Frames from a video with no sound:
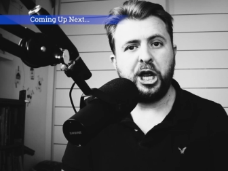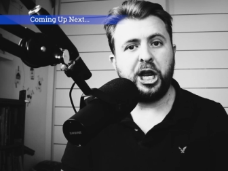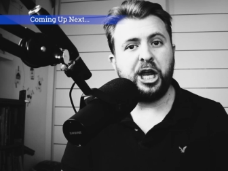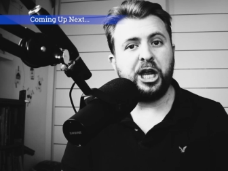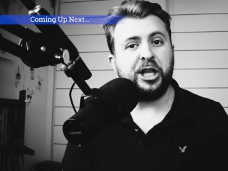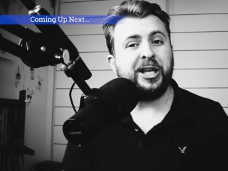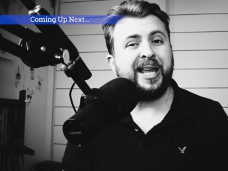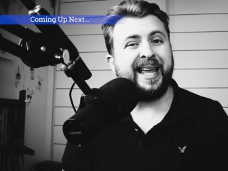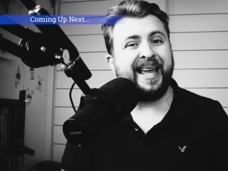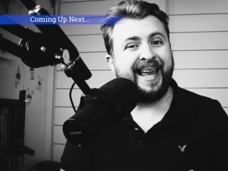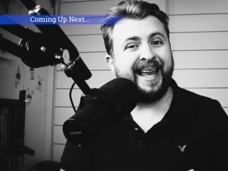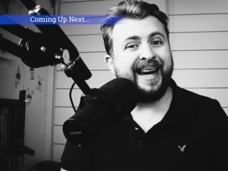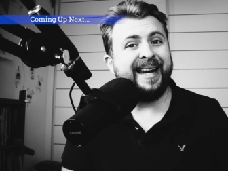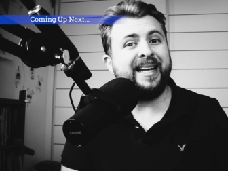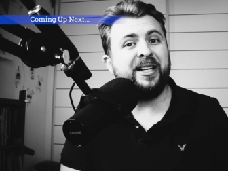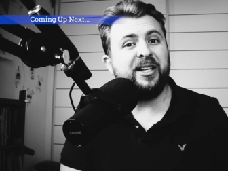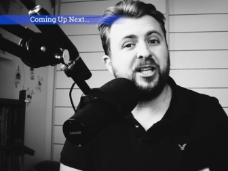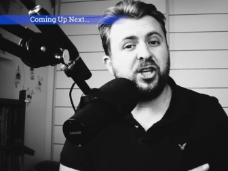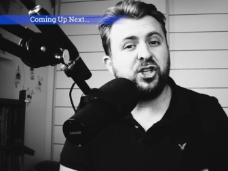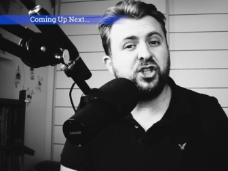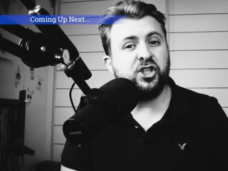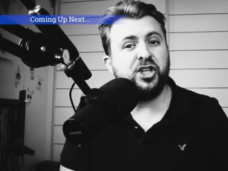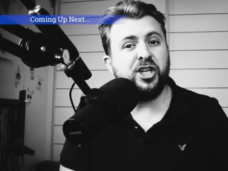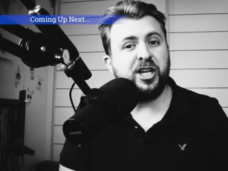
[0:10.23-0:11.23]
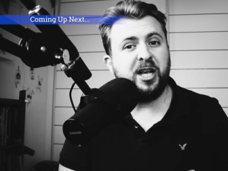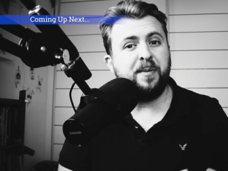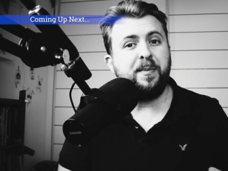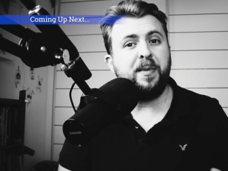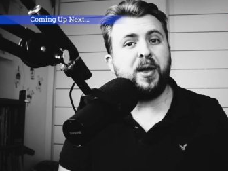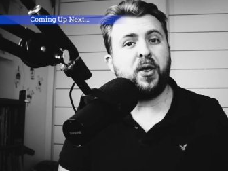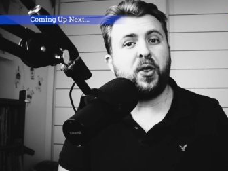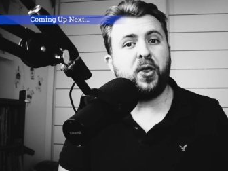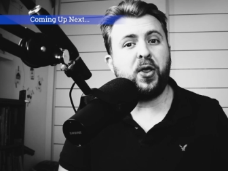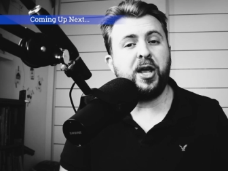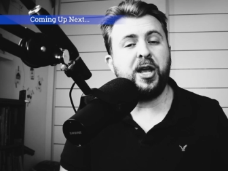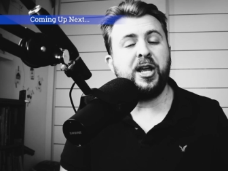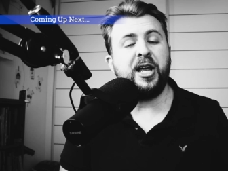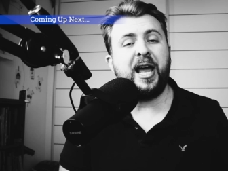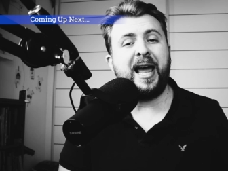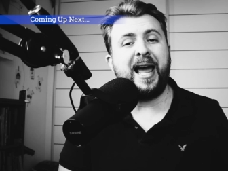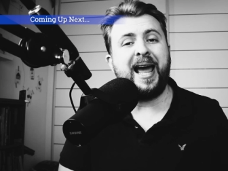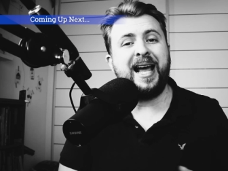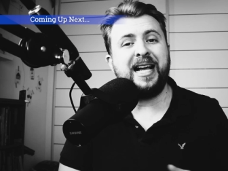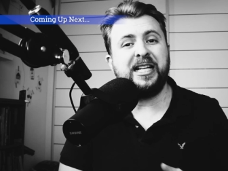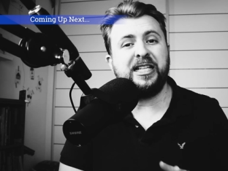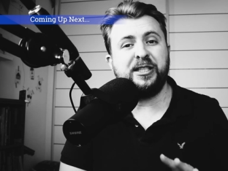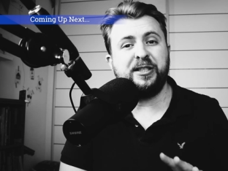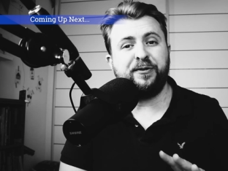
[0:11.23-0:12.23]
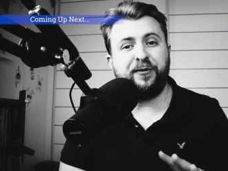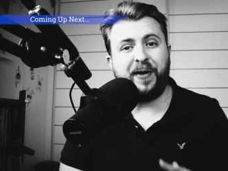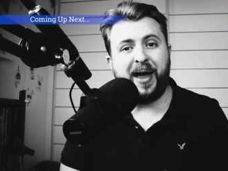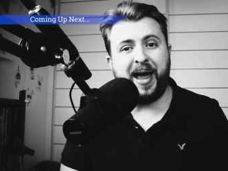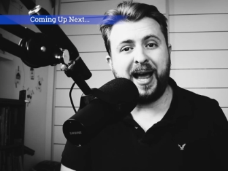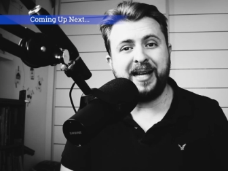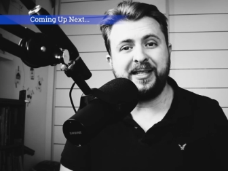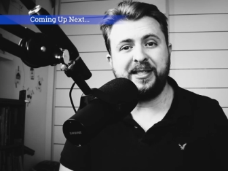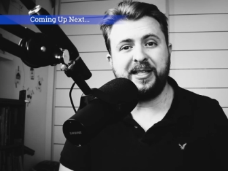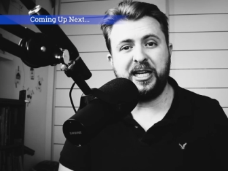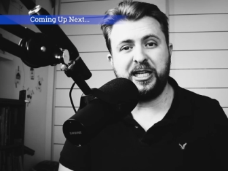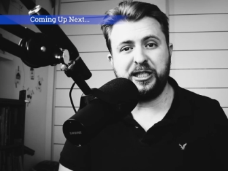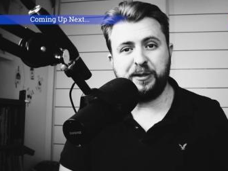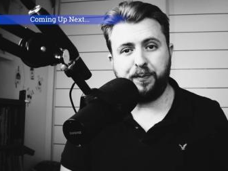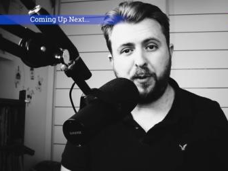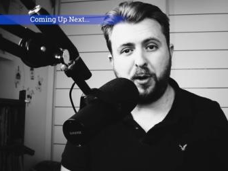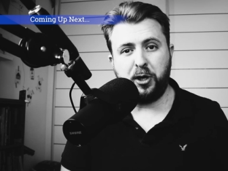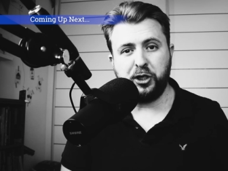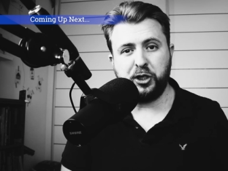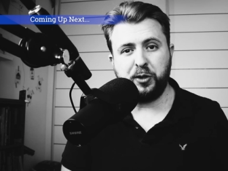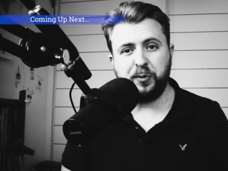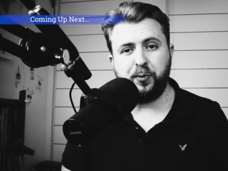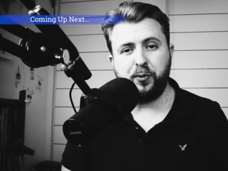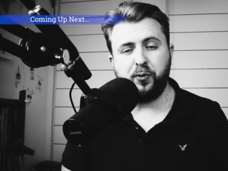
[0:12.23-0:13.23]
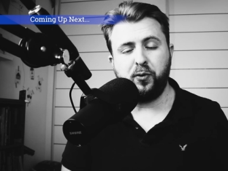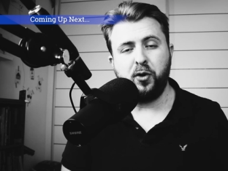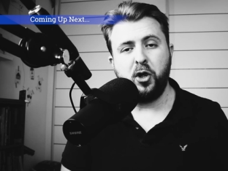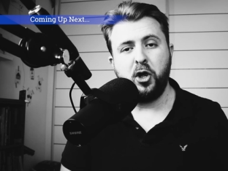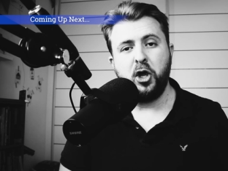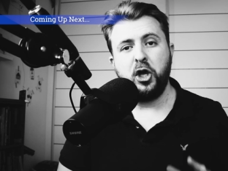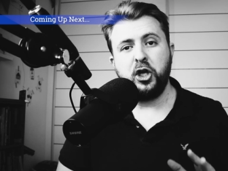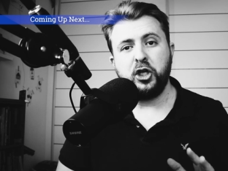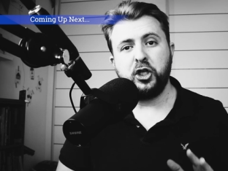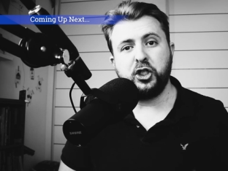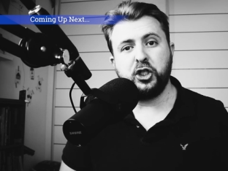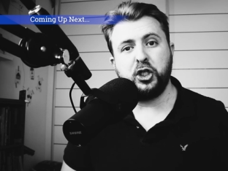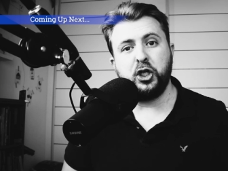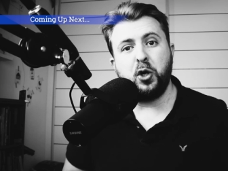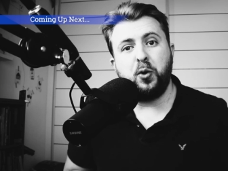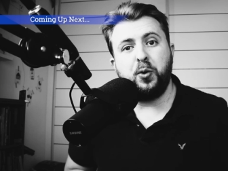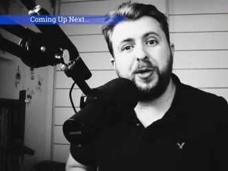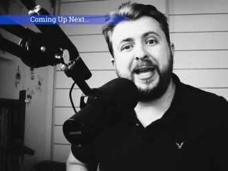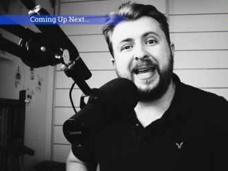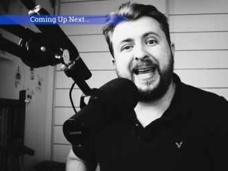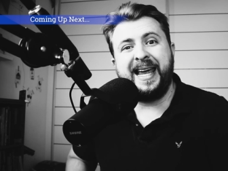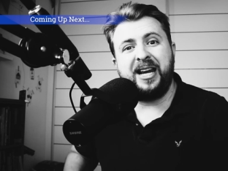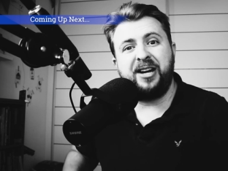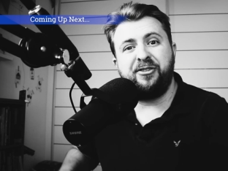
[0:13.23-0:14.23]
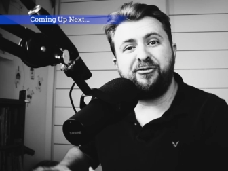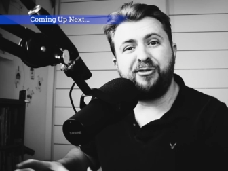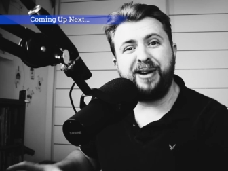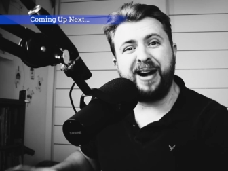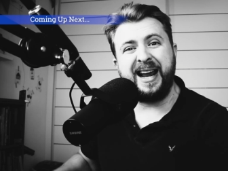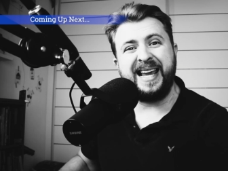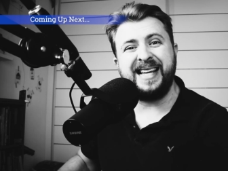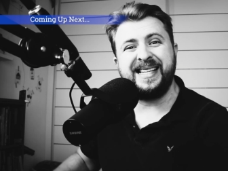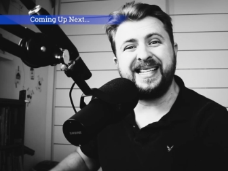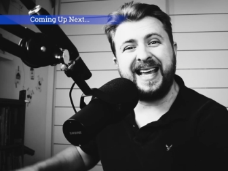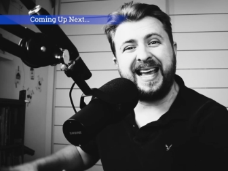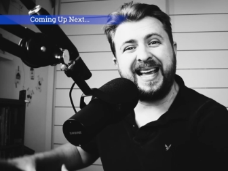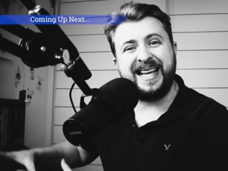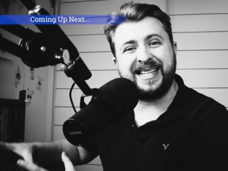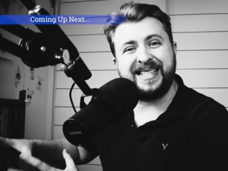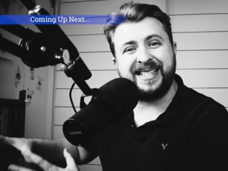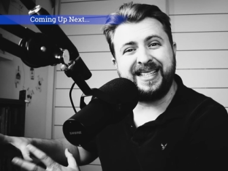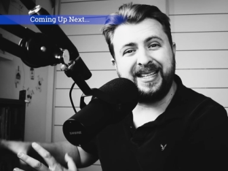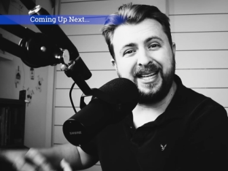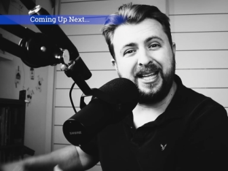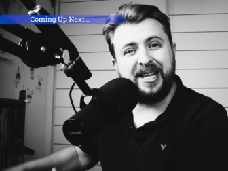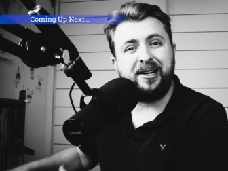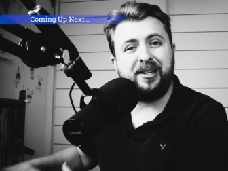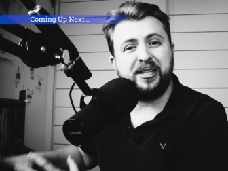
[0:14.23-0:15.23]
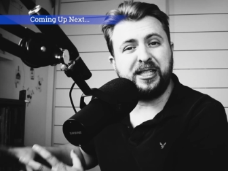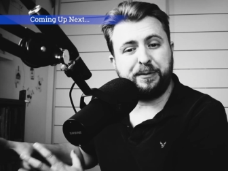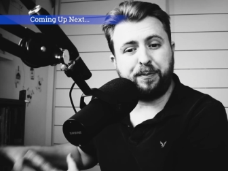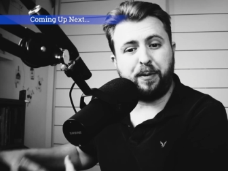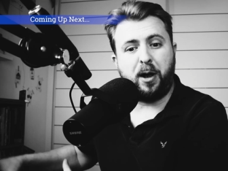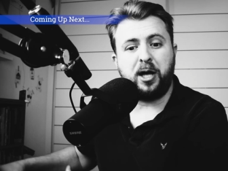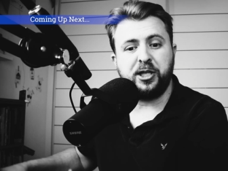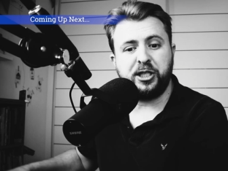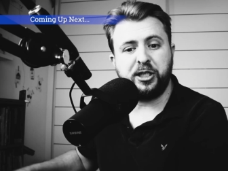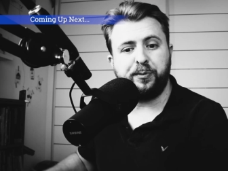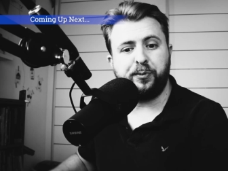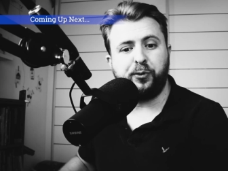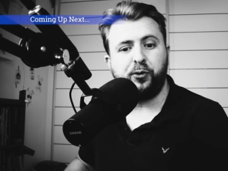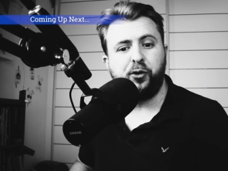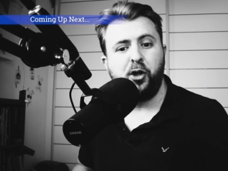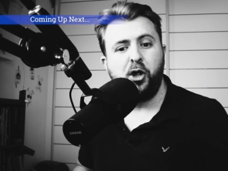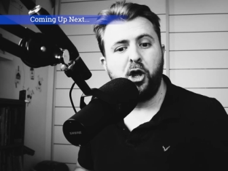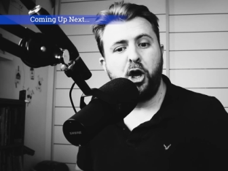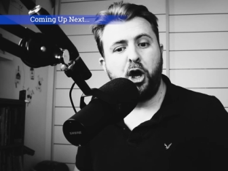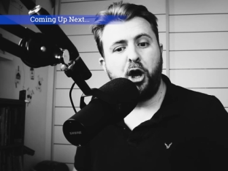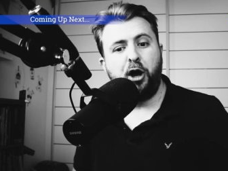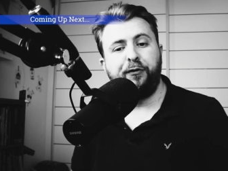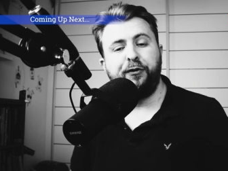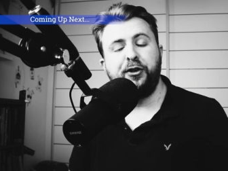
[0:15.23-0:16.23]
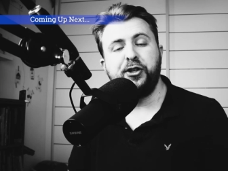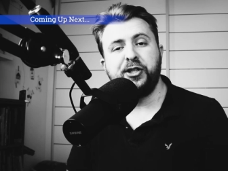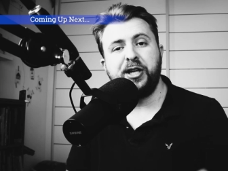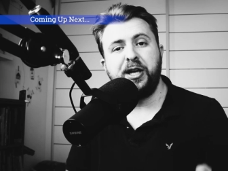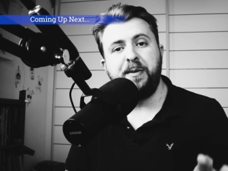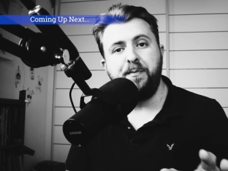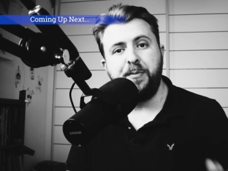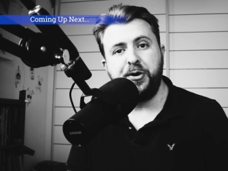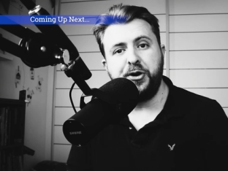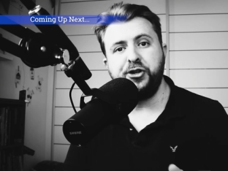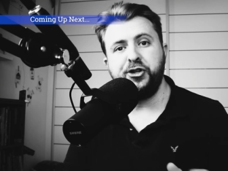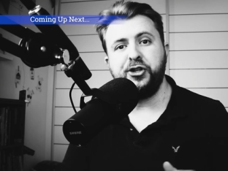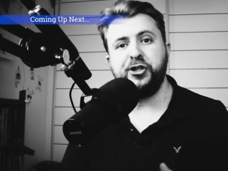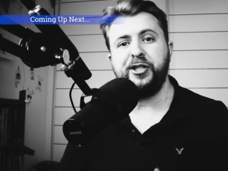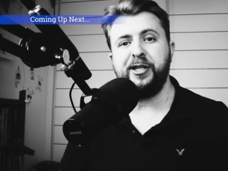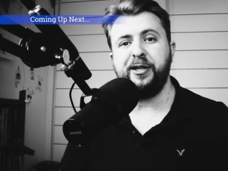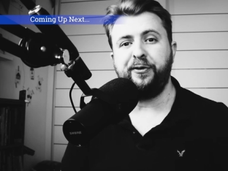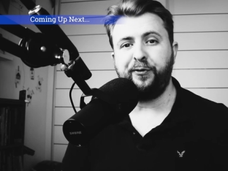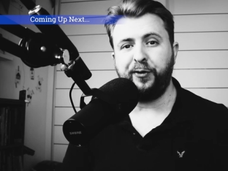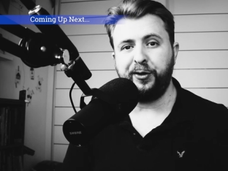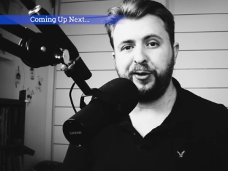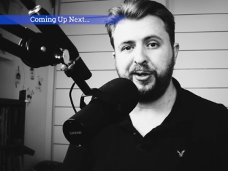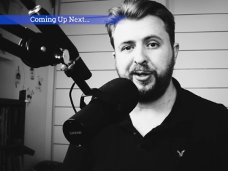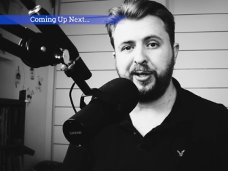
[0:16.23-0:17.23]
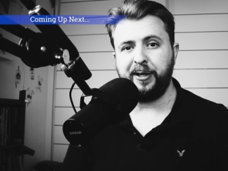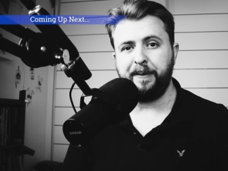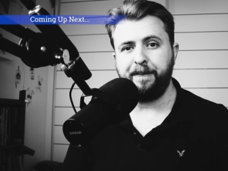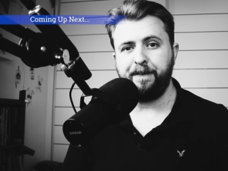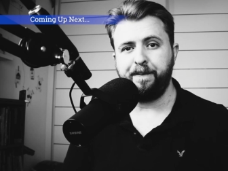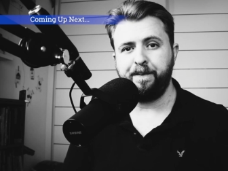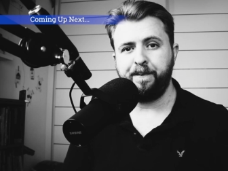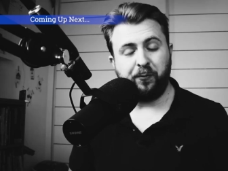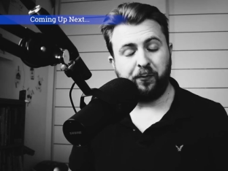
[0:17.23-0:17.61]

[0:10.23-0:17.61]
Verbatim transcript: in killing the G M E thing as fast as possible so they can raise as little as possible of this emergency funding.